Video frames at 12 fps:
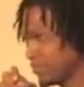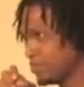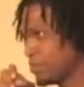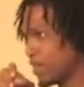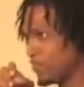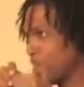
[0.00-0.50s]

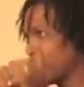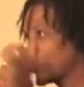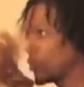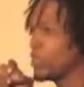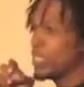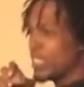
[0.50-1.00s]
Matter of
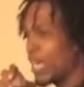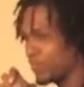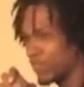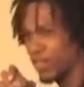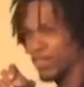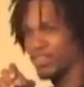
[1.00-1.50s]
fact, two days
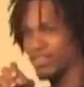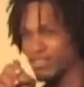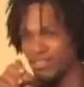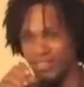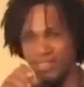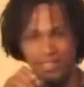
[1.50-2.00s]
after that.
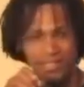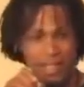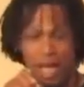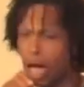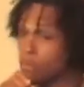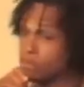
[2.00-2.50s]

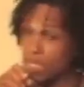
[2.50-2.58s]
I'm